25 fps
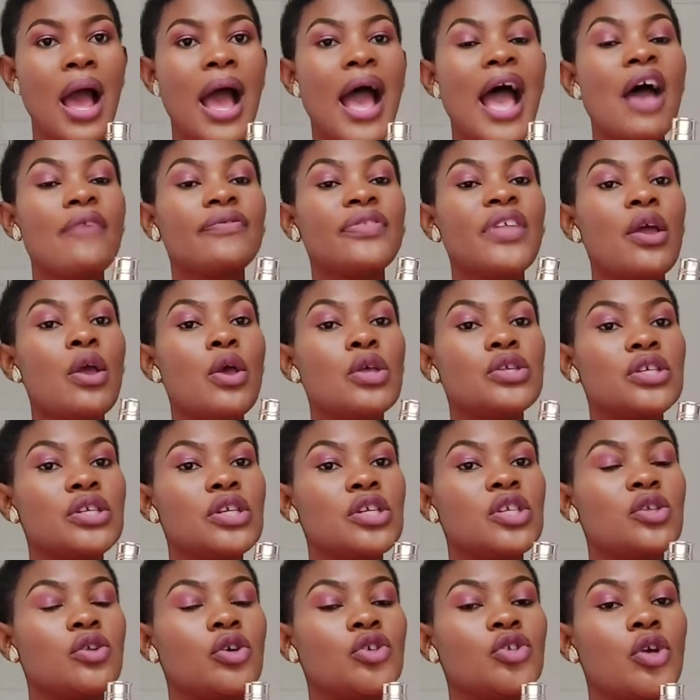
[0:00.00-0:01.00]
After using
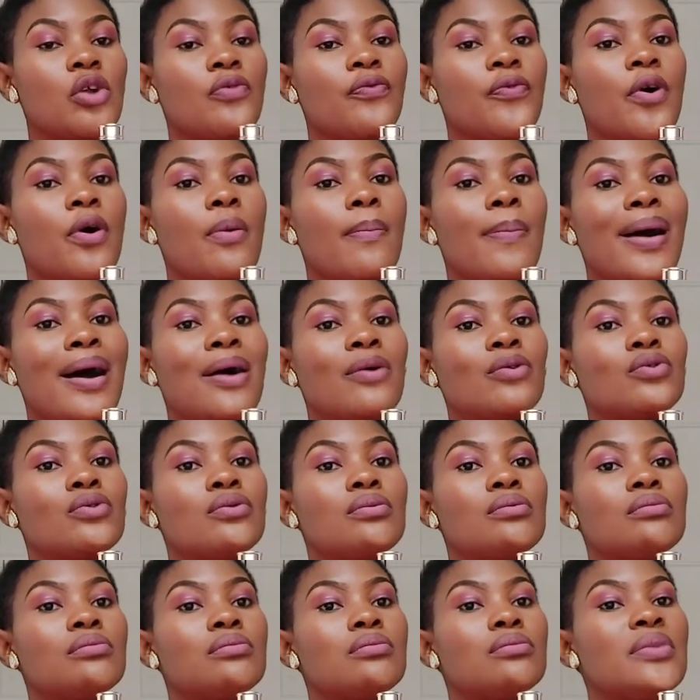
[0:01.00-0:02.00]
this lotion for about
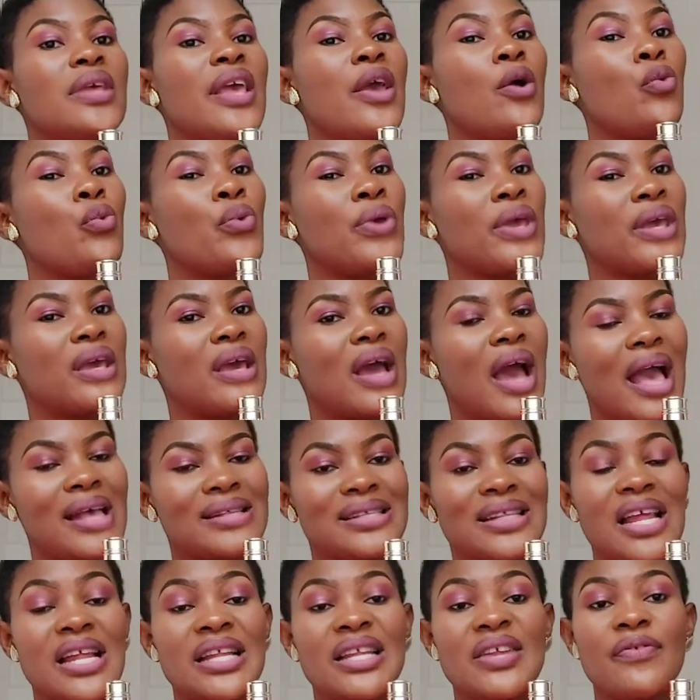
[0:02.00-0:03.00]
a week, I
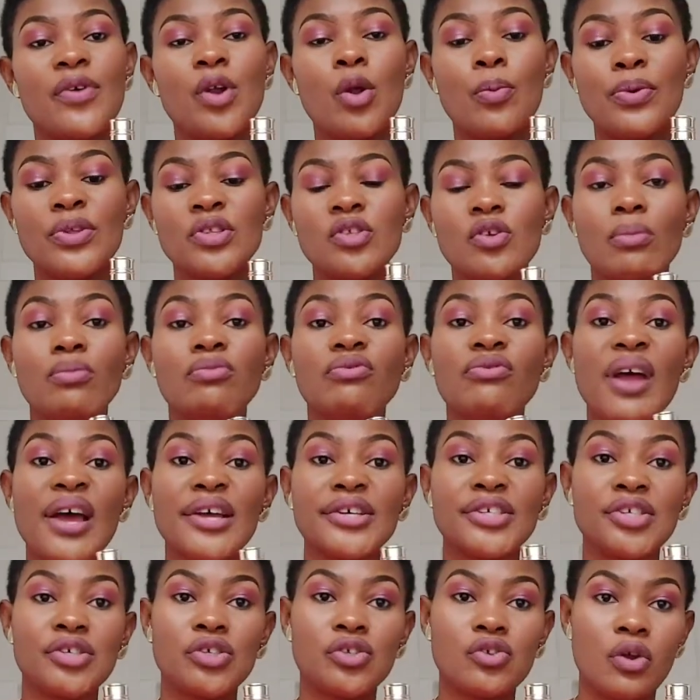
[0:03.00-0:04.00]
started developing some
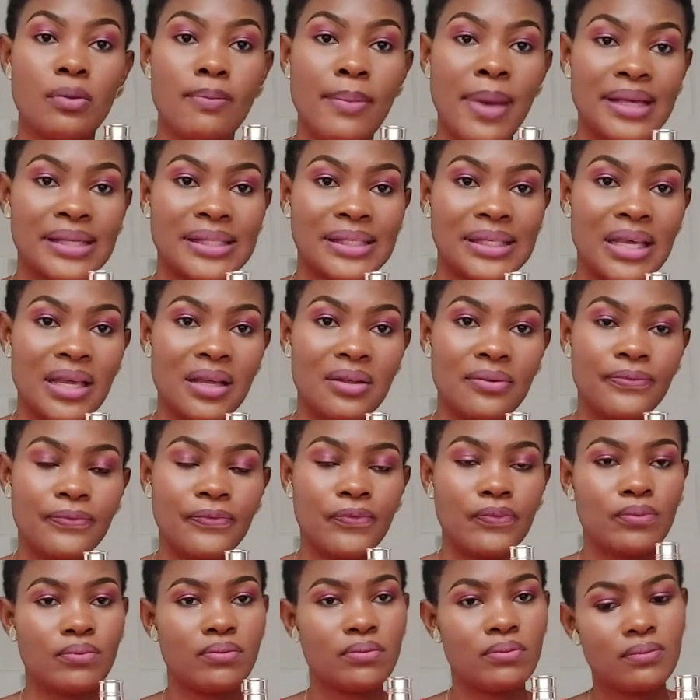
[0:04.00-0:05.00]
rashes on my skin
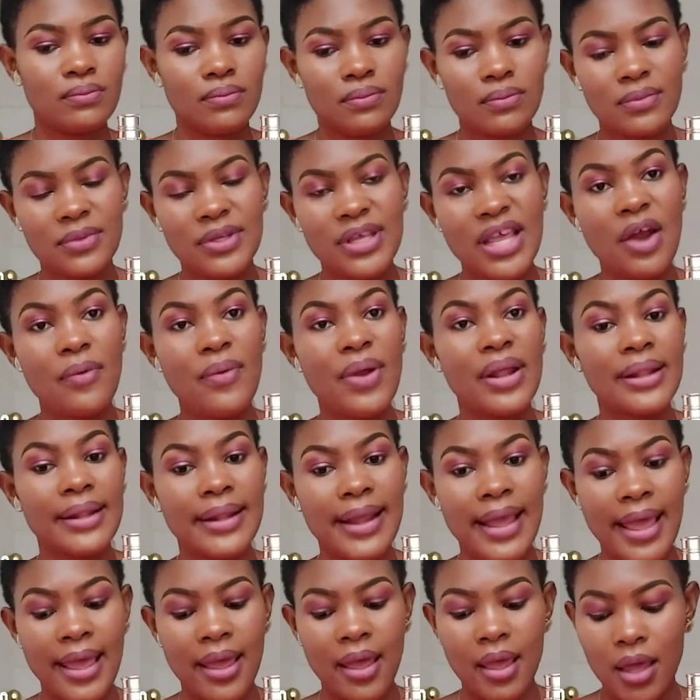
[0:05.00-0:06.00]
here and
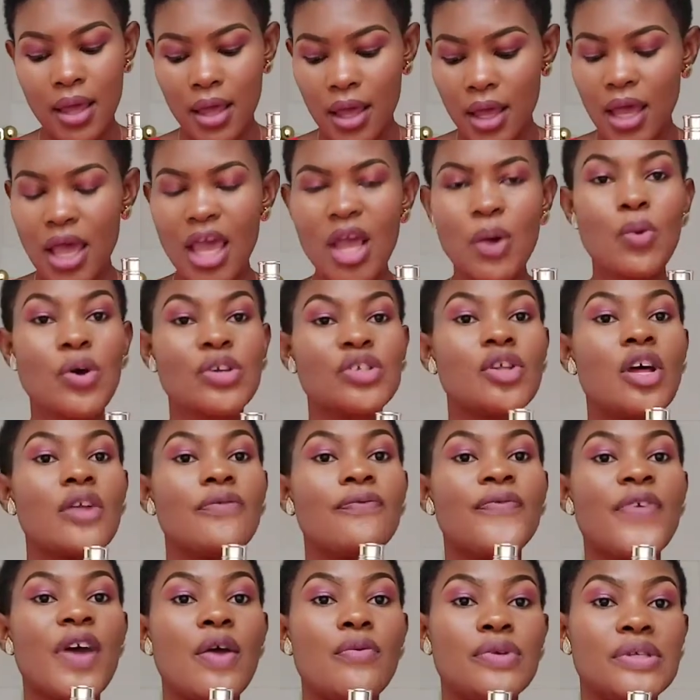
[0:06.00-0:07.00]
there. It was
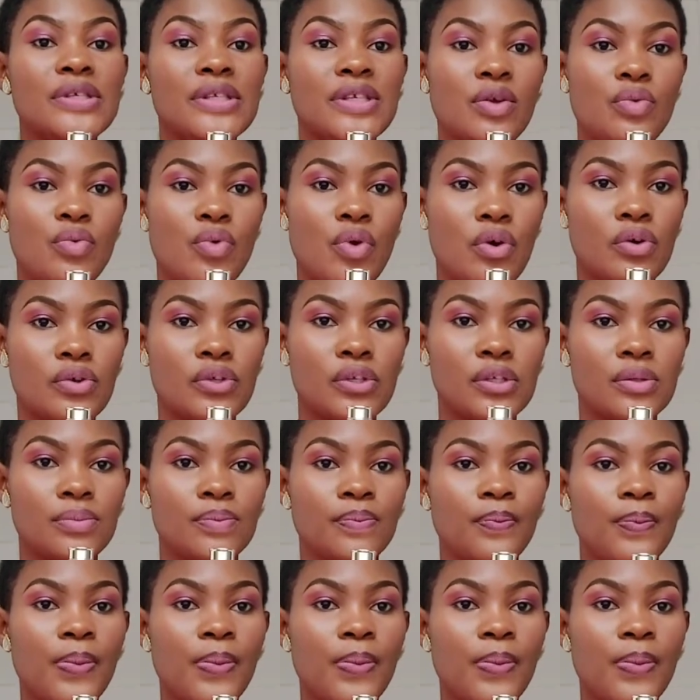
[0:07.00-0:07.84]
not very serious.